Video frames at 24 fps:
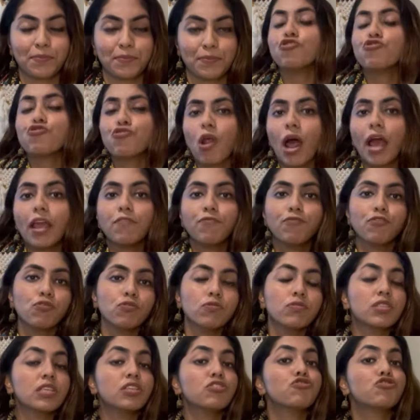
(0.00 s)
Dry
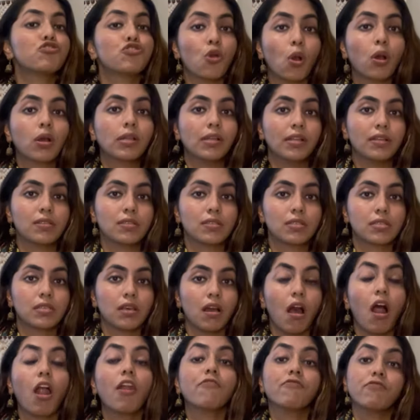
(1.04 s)
fruits and chocolates
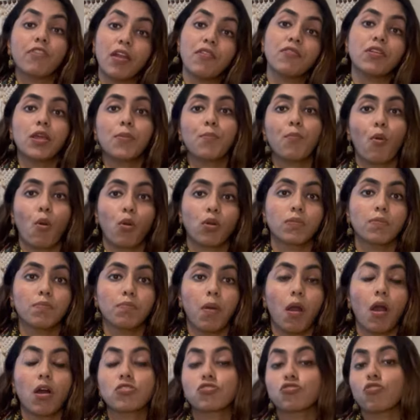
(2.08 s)
are a very important
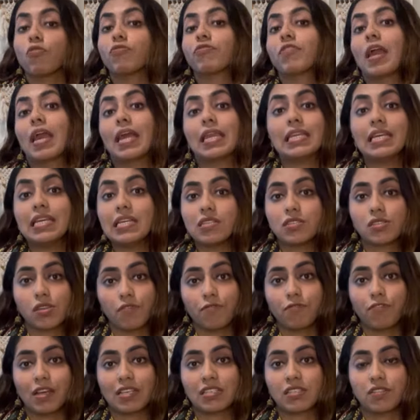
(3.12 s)
part of any Indian
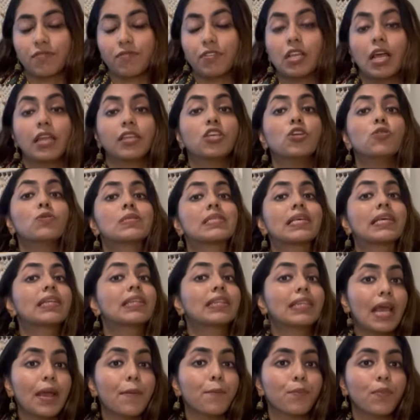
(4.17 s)
festival, and using
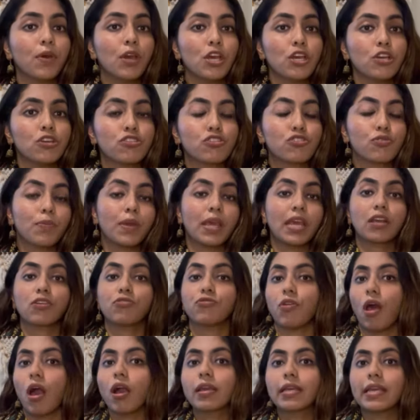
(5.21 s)
them to make
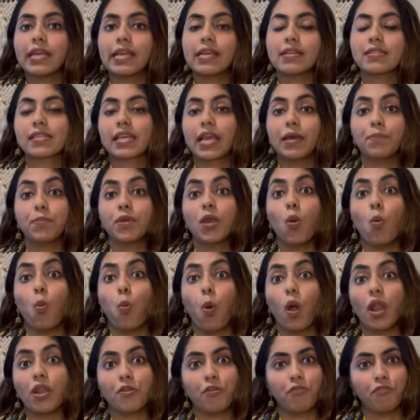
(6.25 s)
Rakhis can be a
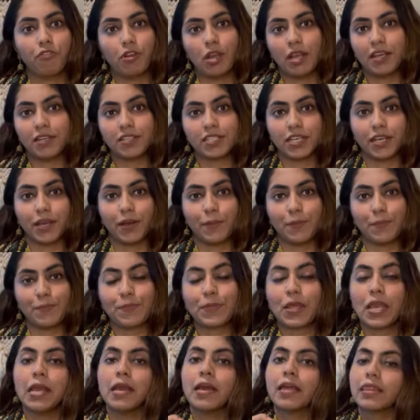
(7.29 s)
wonderful idea.
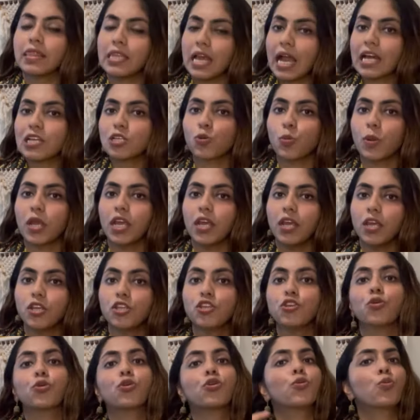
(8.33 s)
That way,
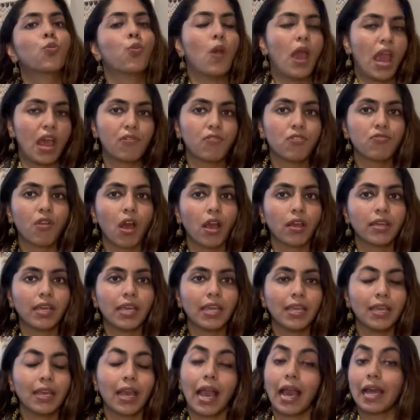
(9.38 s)
you could wear a
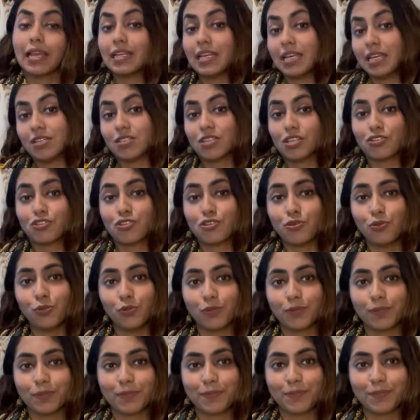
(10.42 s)
Rakhi and eat it too.
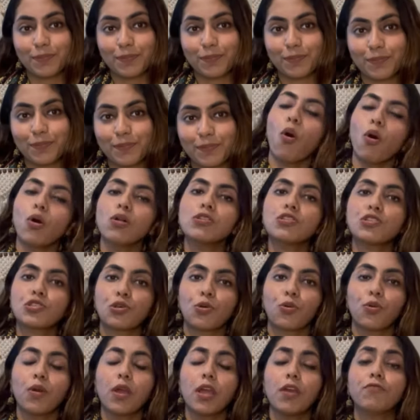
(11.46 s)

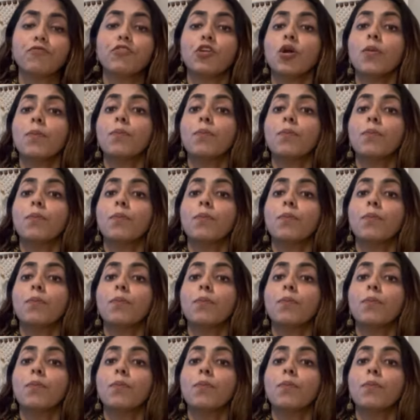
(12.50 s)
Also, if you're